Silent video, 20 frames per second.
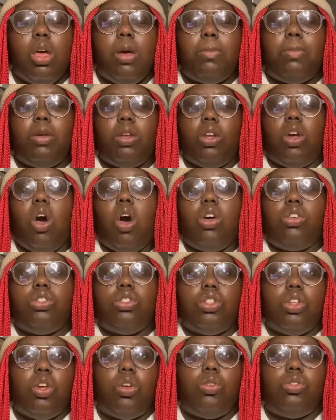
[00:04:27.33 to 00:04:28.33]
but
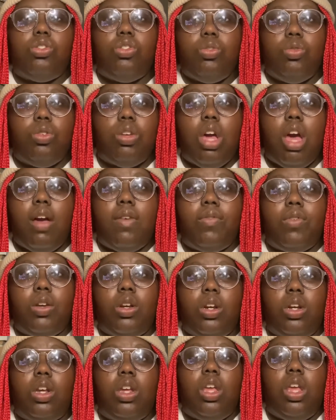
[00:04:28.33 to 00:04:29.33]
also to
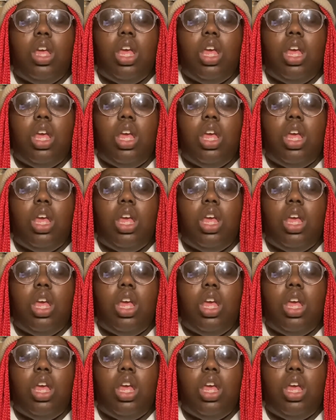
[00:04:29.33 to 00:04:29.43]
cover